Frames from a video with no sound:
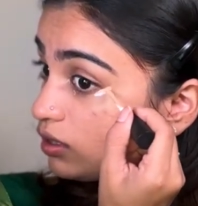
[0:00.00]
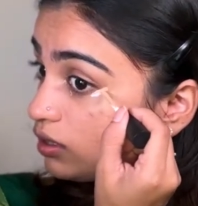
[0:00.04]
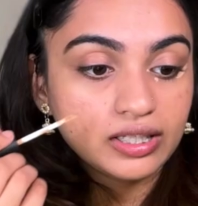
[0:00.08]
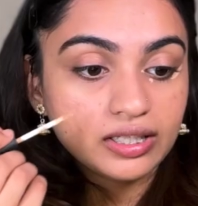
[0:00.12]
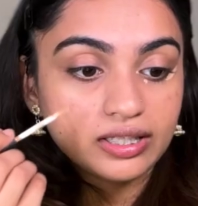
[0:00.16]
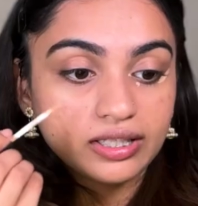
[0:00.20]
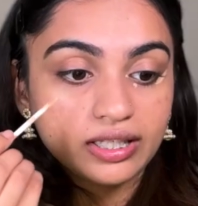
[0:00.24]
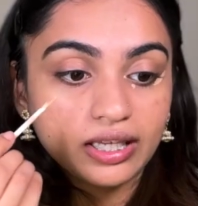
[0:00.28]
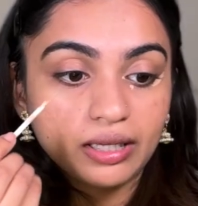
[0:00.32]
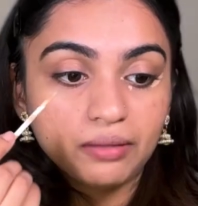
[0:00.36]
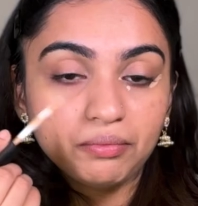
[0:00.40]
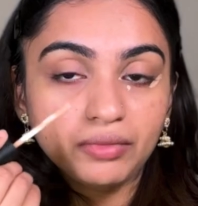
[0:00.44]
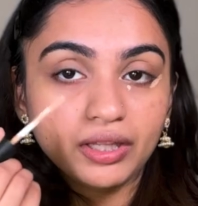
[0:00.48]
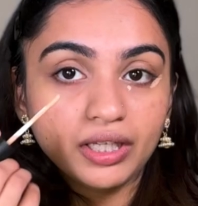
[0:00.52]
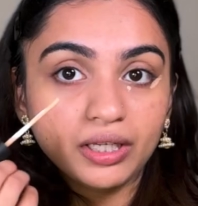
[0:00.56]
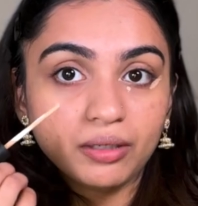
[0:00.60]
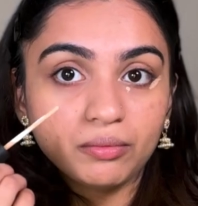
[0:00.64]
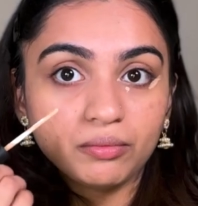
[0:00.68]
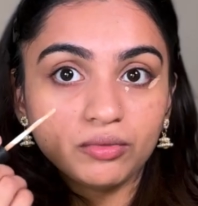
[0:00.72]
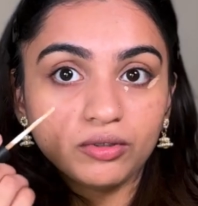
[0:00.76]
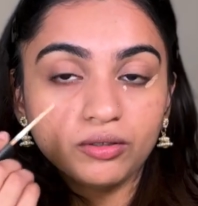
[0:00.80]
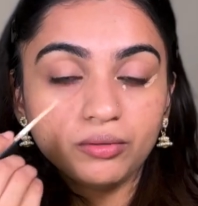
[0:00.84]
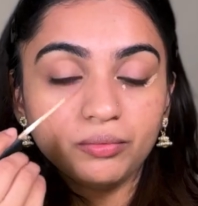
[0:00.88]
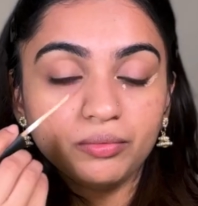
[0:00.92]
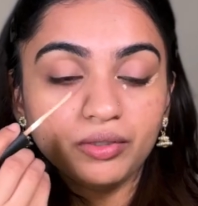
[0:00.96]
Same thing I'm
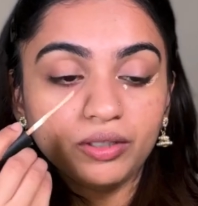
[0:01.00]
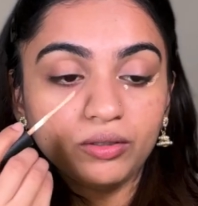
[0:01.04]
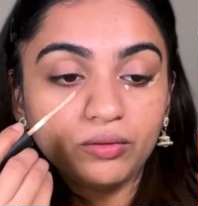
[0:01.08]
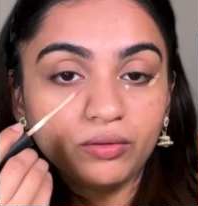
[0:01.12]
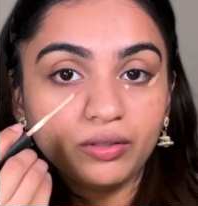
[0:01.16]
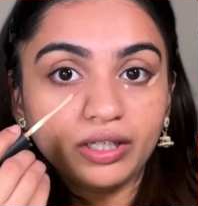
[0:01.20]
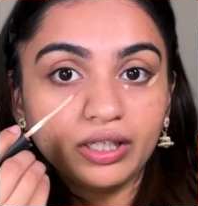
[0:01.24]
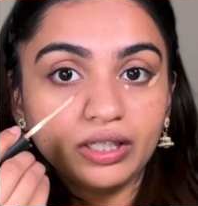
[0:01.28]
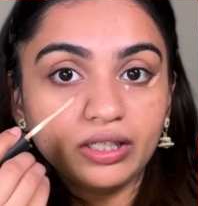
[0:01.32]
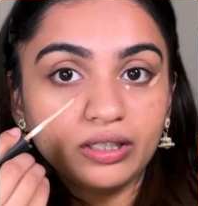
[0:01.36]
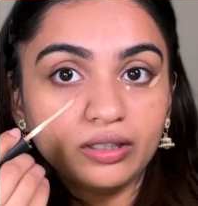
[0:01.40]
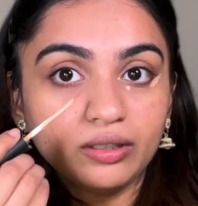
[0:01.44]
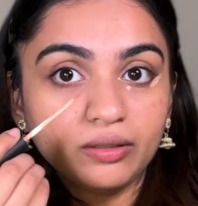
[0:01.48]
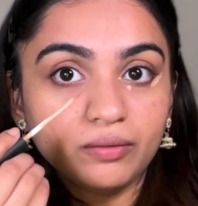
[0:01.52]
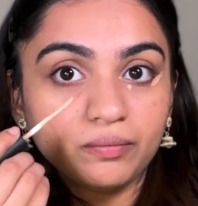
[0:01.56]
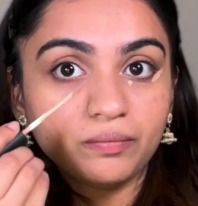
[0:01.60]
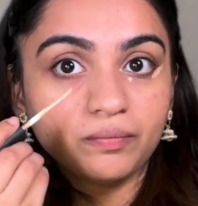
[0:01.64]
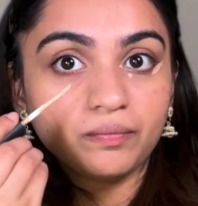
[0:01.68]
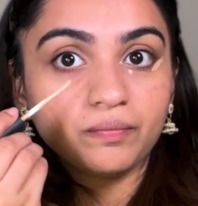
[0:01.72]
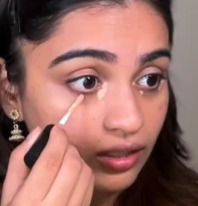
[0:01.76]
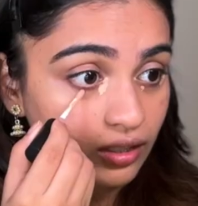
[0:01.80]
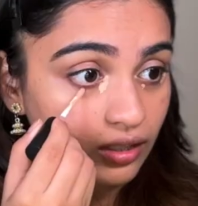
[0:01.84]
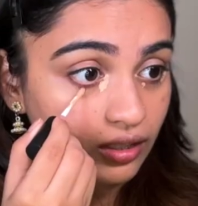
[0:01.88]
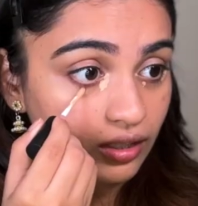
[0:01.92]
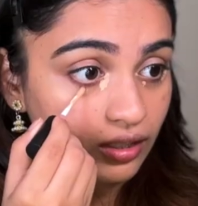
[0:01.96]
going to be doing here.
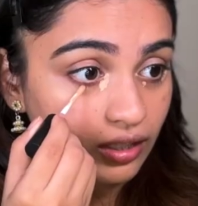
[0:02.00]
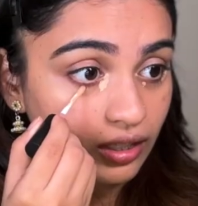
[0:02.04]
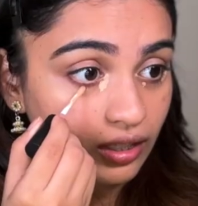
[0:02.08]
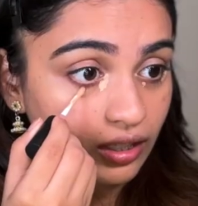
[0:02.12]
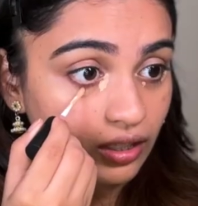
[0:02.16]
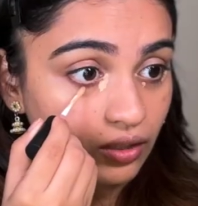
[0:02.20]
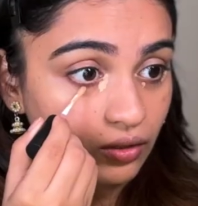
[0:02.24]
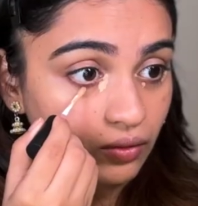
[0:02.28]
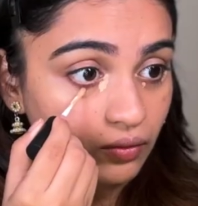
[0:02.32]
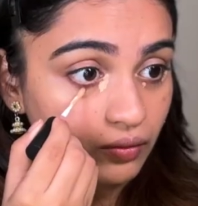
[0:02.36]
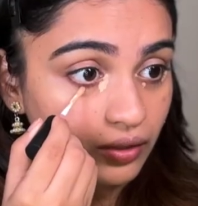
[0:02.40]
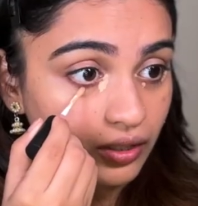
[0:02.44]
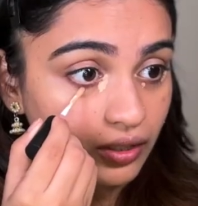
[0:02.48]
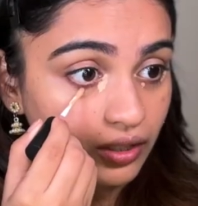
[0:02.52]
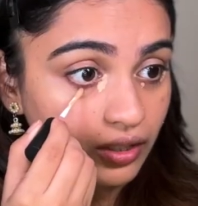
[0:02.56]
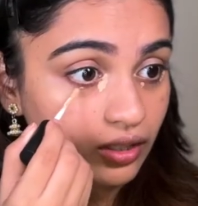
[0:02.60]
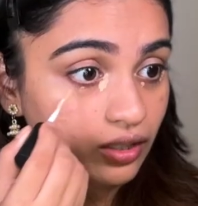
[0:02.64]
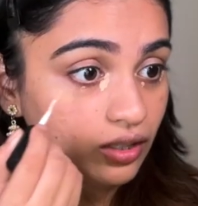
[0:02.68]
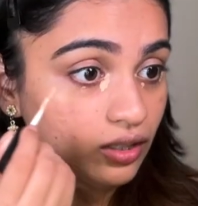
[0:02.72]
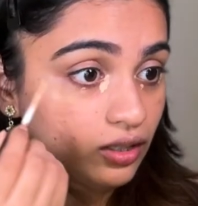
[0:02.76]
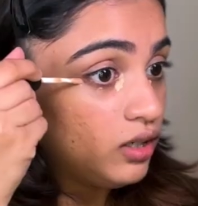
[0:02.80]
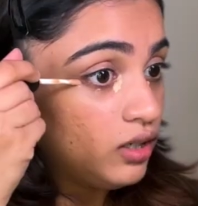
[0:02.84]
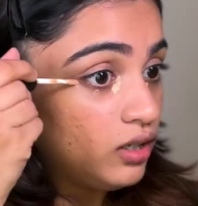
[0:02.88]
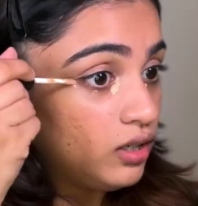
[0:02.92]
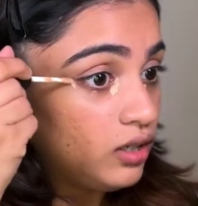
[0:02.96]
Then over here.